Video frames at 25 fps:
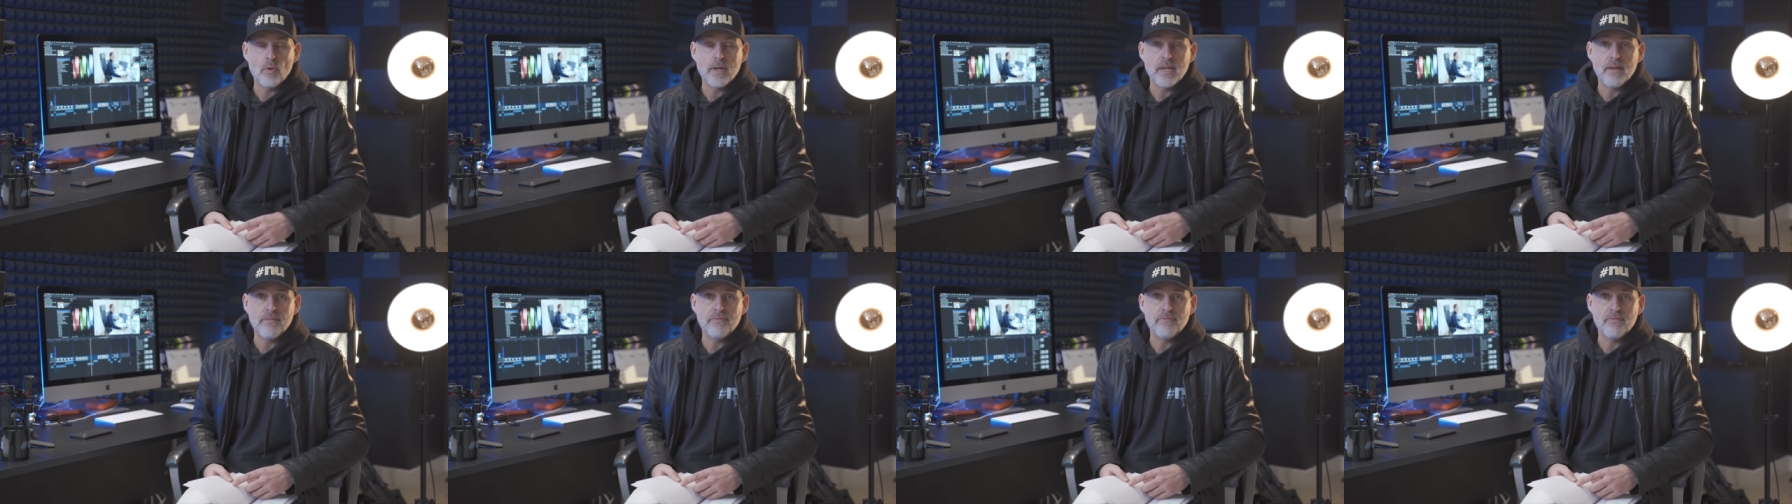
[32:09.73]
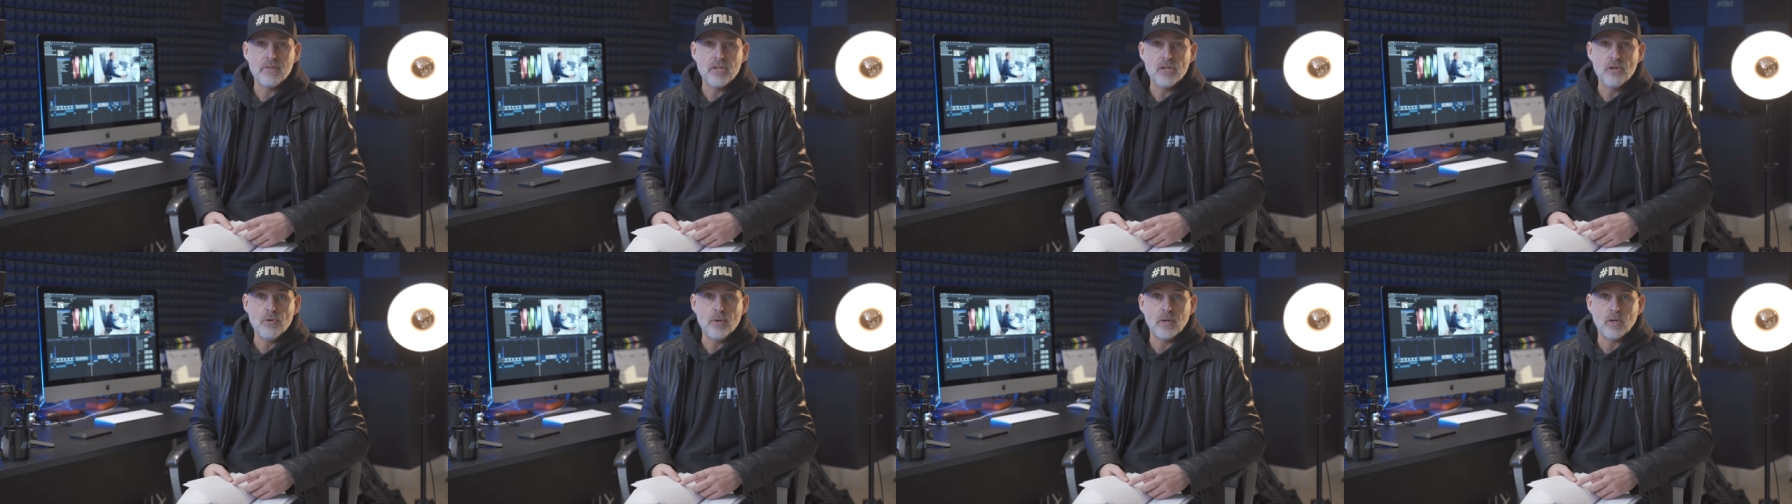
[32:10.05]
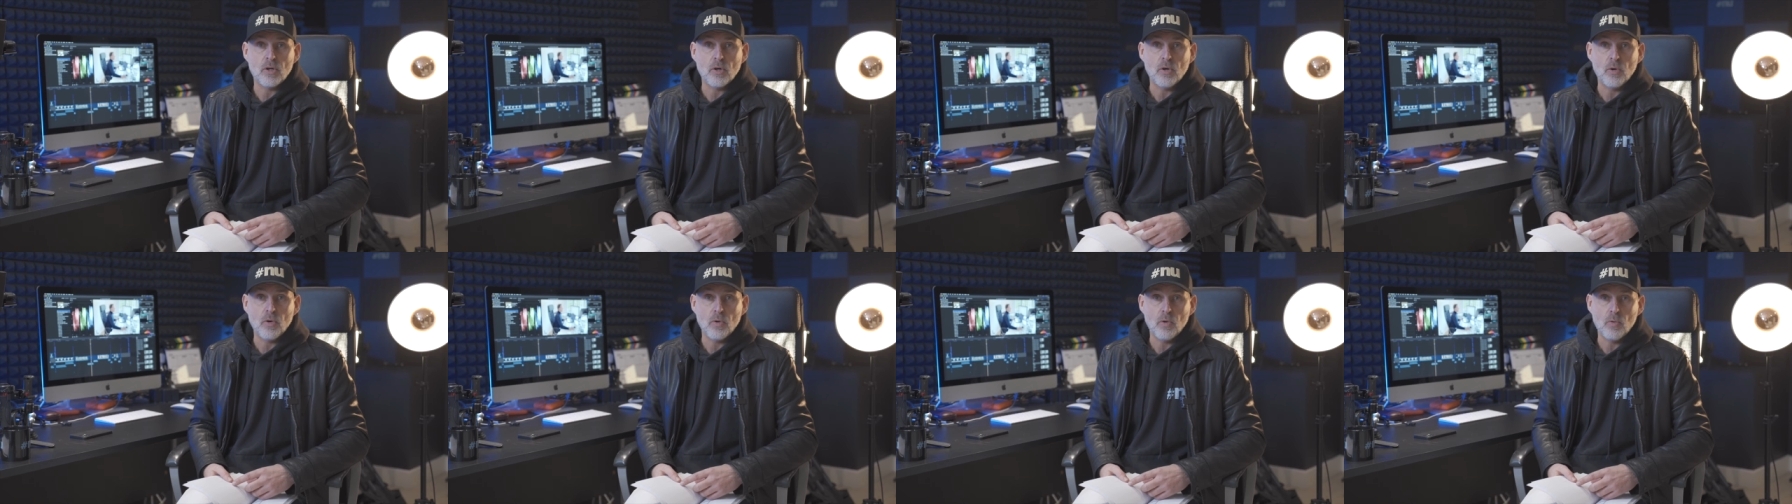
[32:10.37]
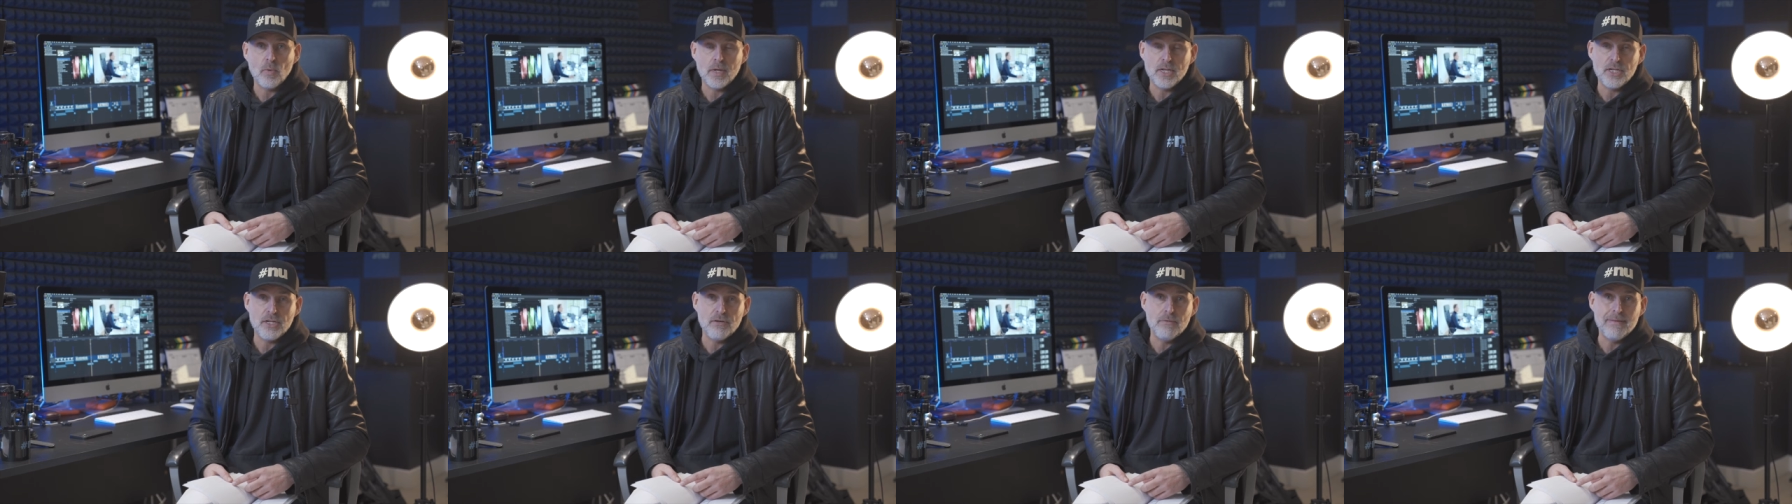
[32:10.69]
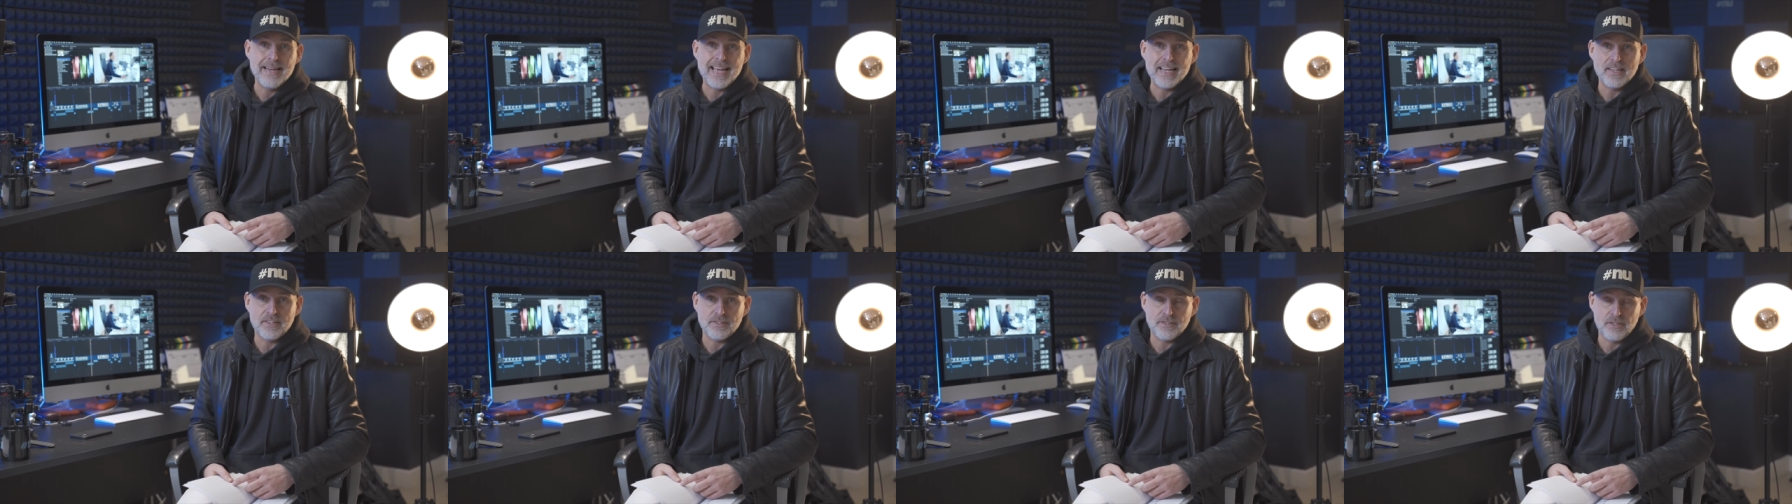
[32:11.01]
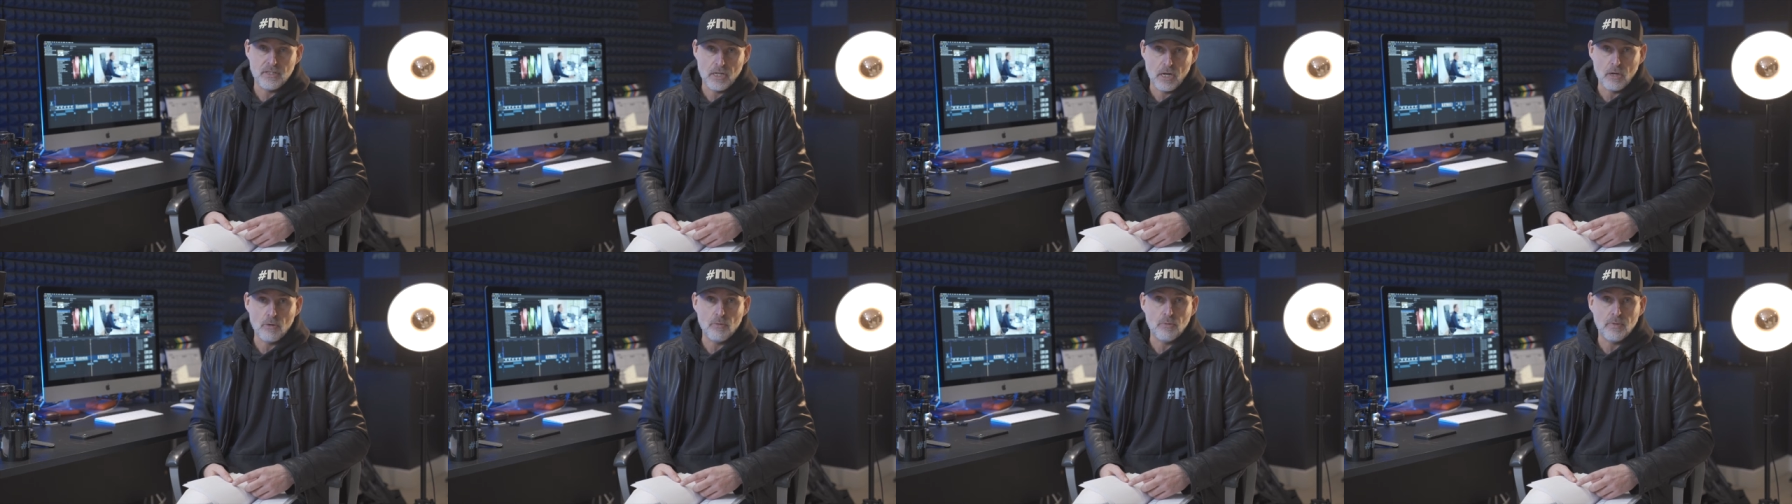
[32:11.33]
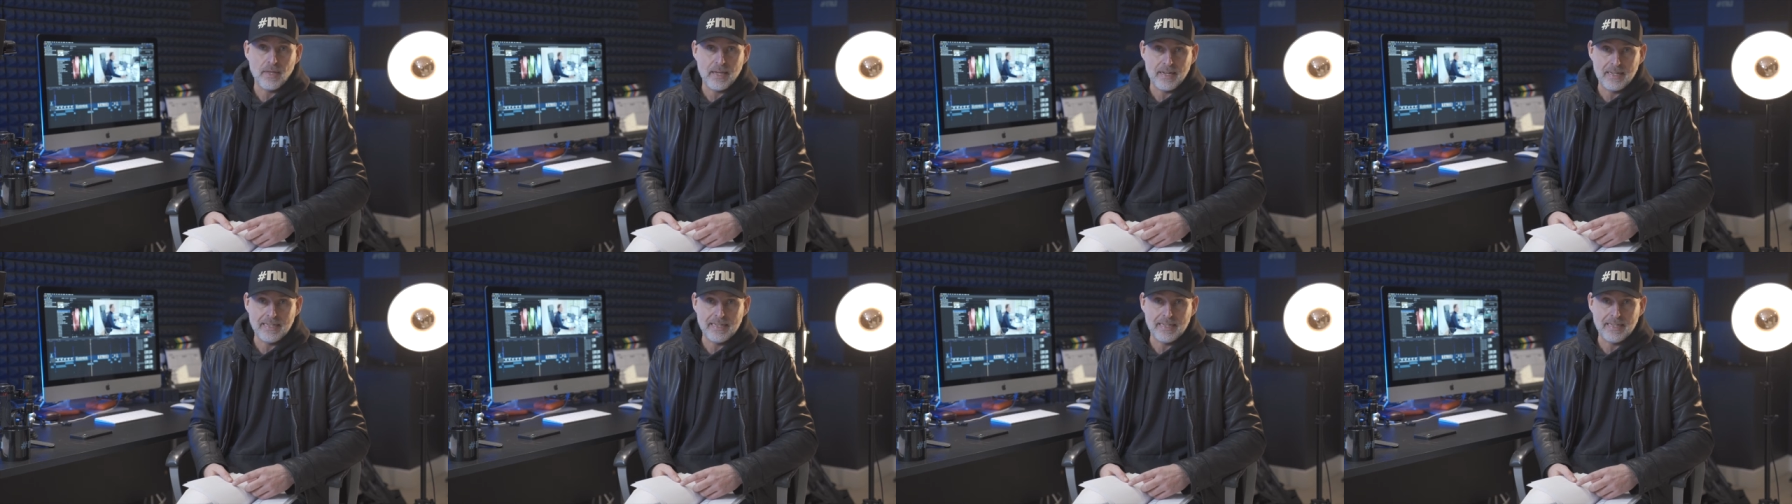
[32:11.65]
give New a call, and you let us know that